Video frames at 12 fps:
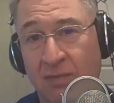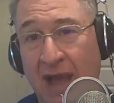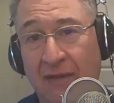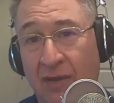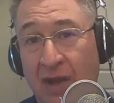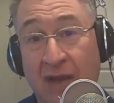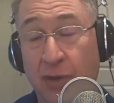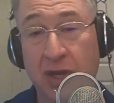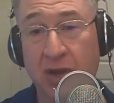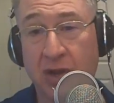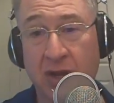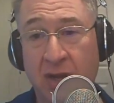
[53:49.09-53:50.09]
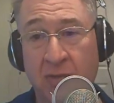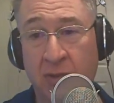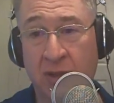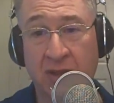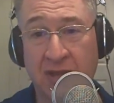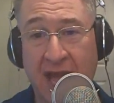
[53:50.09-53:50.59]
every year
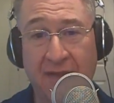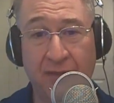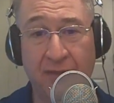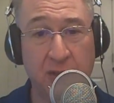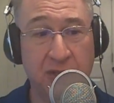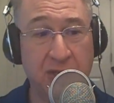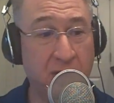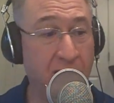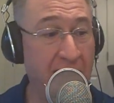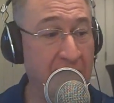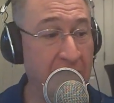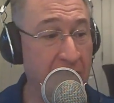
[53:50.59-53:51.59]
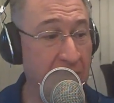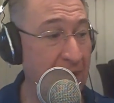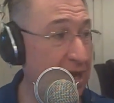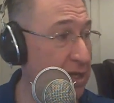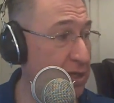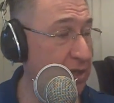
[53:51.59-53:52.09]
that the Cavaliers did great and
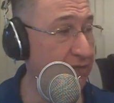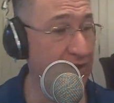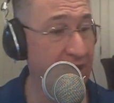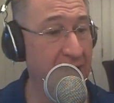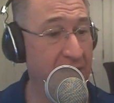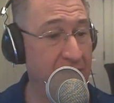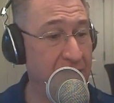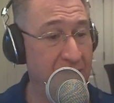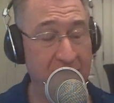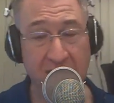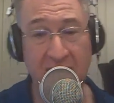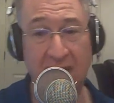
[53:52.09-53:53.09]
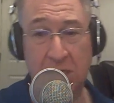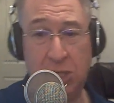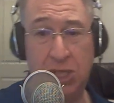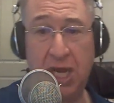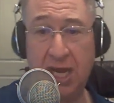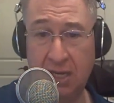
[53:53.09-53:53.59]
made it to the finals, he didn't get
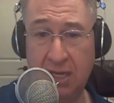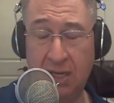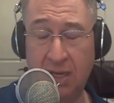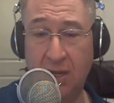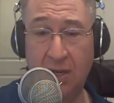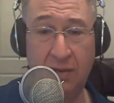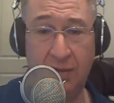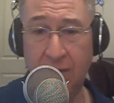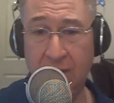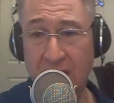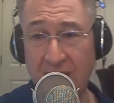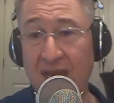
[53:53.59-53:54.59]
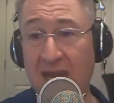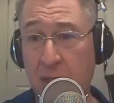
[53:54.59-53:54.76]
shit, didn't get